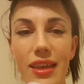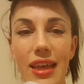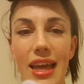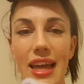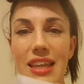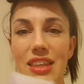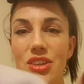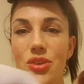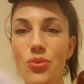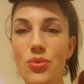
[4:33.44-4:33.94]

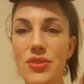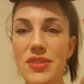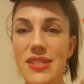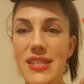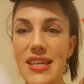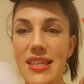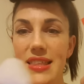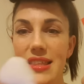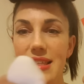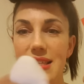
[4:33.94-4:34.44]
and you will
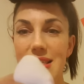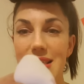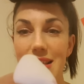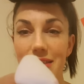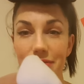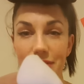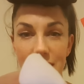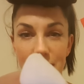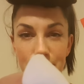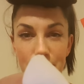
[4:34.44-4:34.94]
see that this
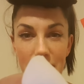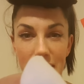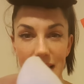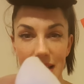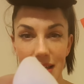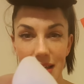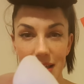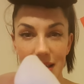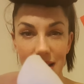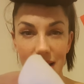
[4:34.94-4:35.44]
lovely
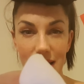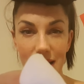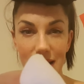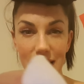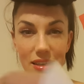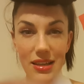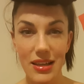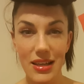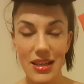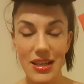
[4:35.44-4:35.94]
pink colour